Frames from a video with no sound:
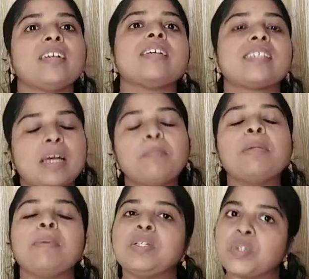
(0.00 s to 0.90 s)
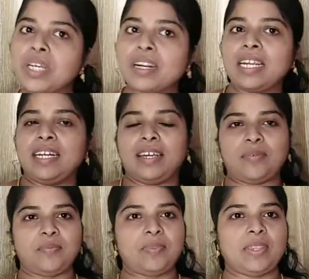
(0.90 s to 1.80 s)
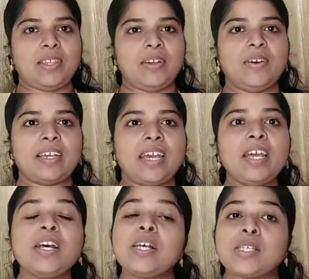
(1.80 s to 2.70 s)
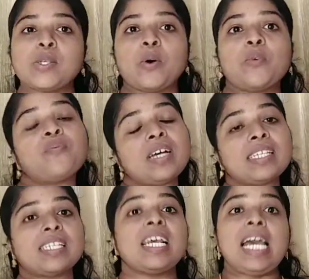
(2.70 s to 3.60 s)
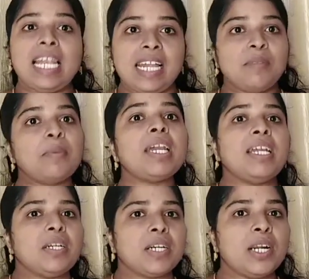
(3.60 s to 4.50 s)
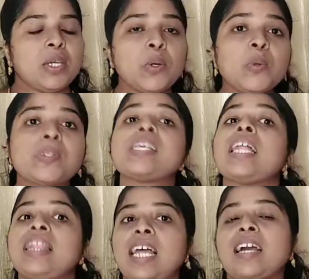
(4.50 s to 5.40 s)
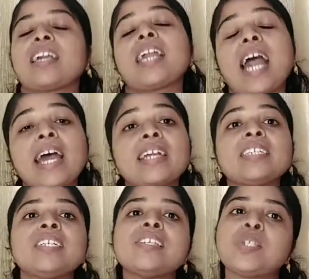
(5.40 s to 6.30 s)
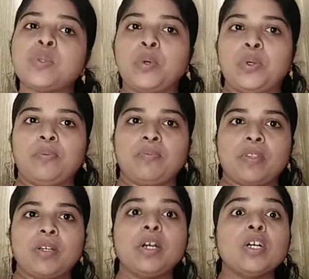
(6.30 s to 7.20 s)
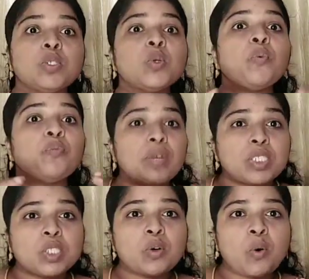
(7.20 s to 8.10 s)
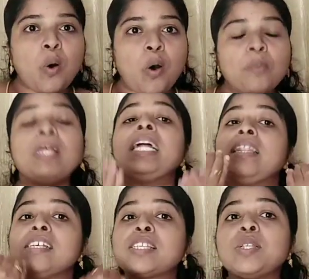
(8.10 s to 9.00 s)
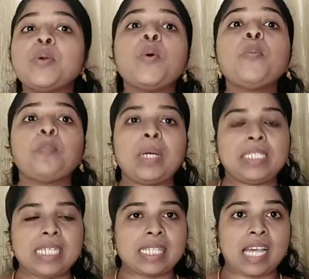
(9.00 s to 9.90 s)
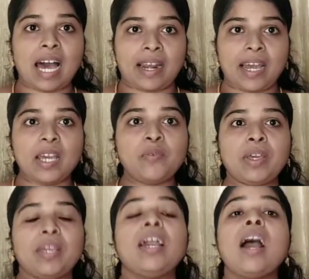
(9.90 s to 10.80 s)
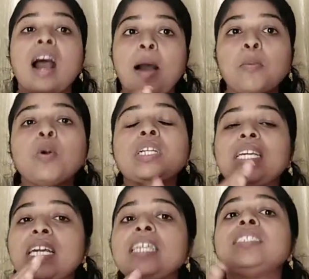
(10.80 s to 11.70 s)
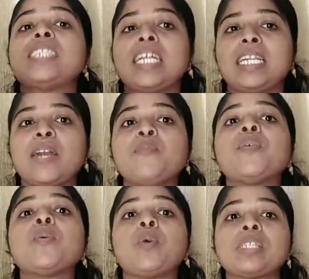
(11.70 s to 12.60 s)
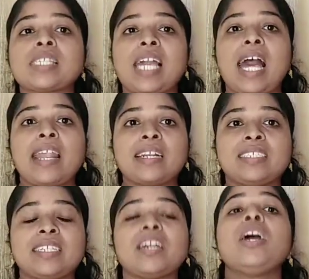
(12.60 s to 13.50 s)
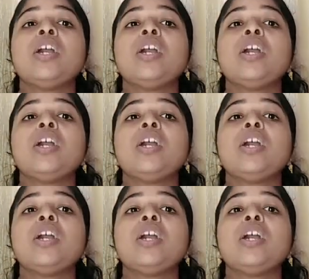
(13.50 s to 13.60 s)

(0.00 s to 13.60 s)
supplementary reader. Okay, so first let me introduce the characters to you. To which home this new pet is arriving. About each and everyone's character,